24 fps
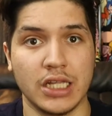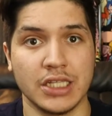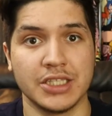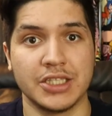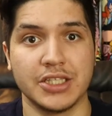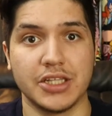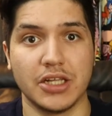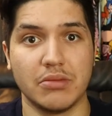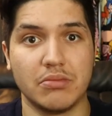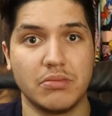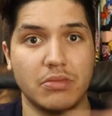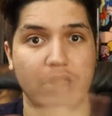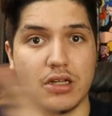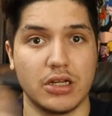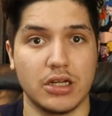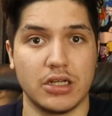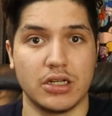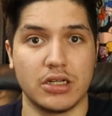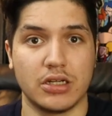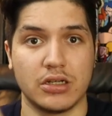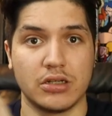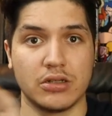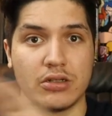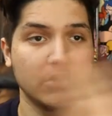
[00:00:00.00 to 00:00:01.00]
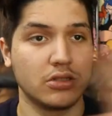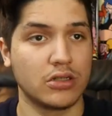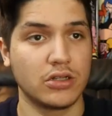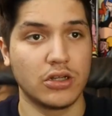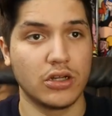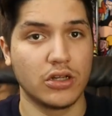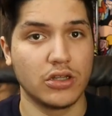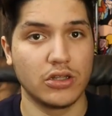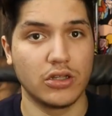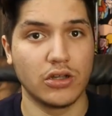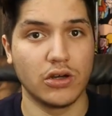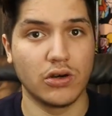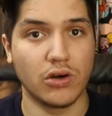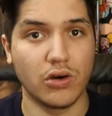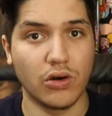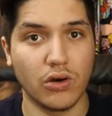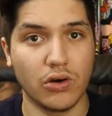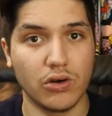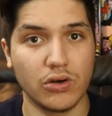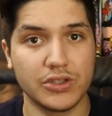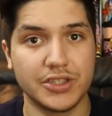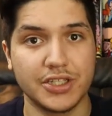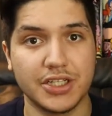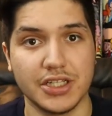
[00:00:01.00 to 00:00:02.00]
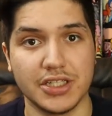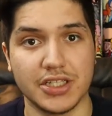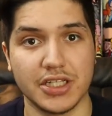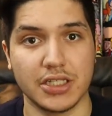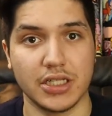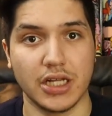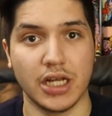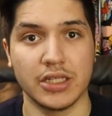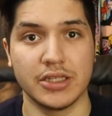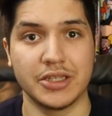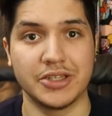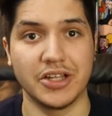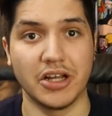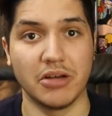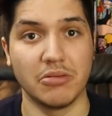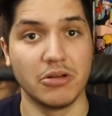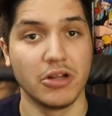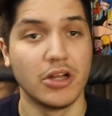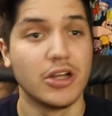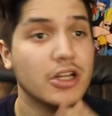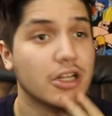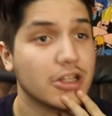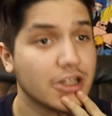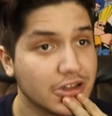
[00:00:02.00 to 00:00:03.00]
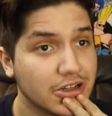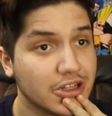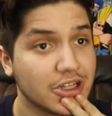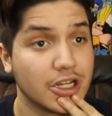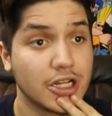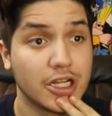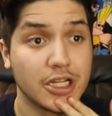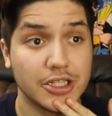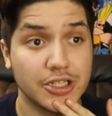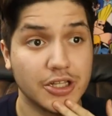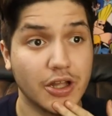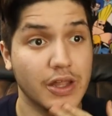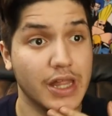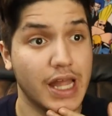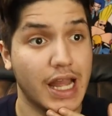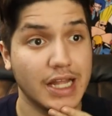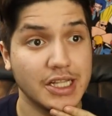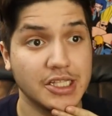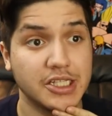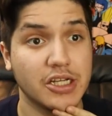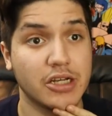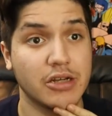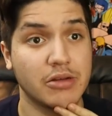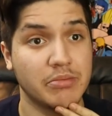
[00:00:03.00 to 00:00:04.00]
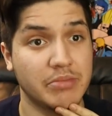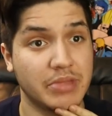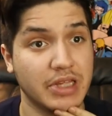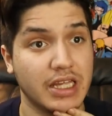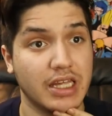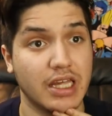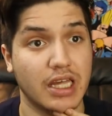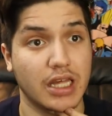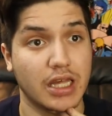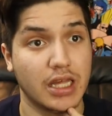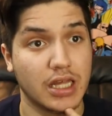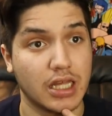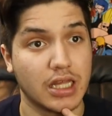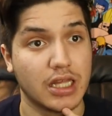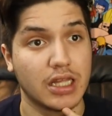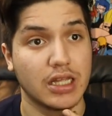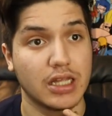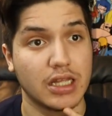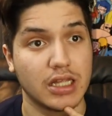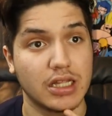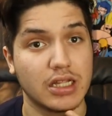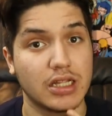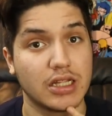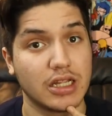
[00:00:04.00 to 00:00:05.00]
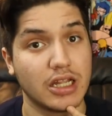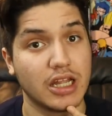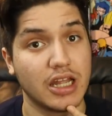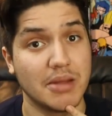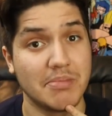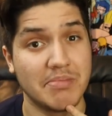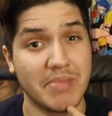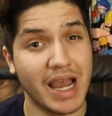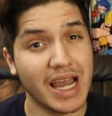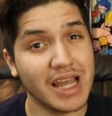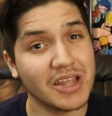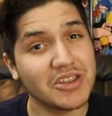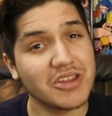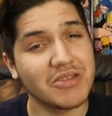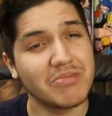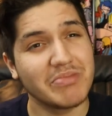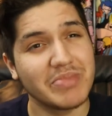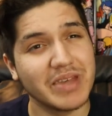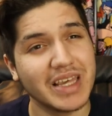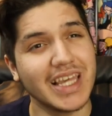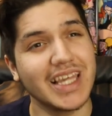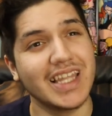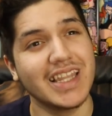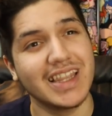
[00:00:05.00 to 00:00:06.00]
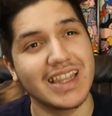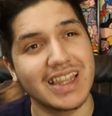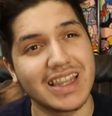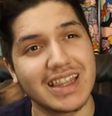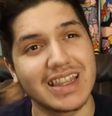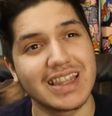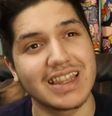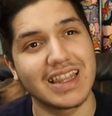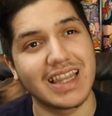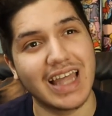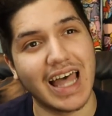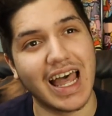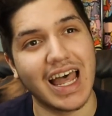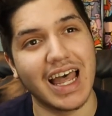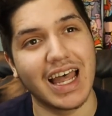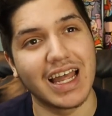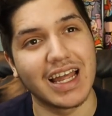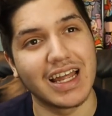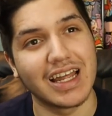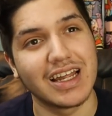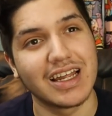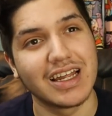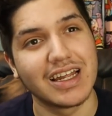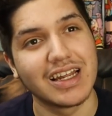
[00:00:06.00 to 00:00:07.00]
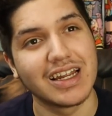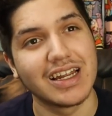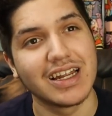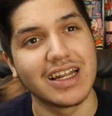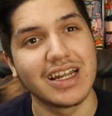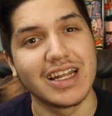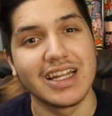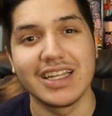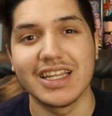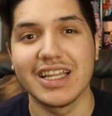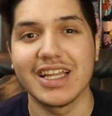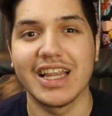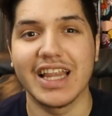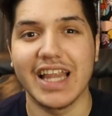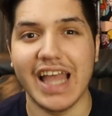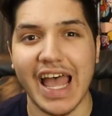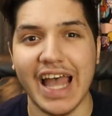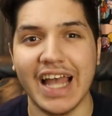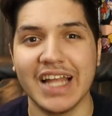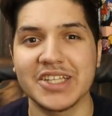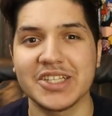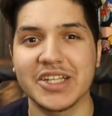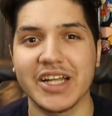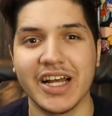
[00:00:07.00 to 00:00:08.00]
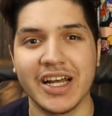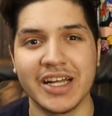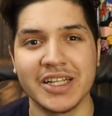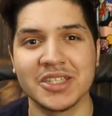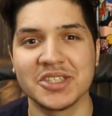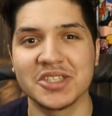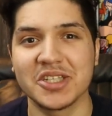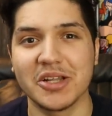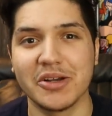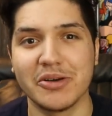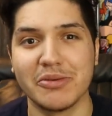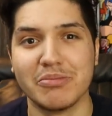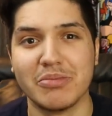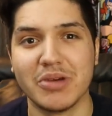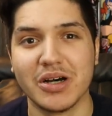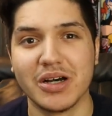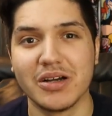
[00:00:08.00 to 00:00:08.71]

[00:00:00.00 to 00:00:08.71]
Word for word: unsub, the the whole season unsub. So that's gonna be Imagine being that, the last unsub,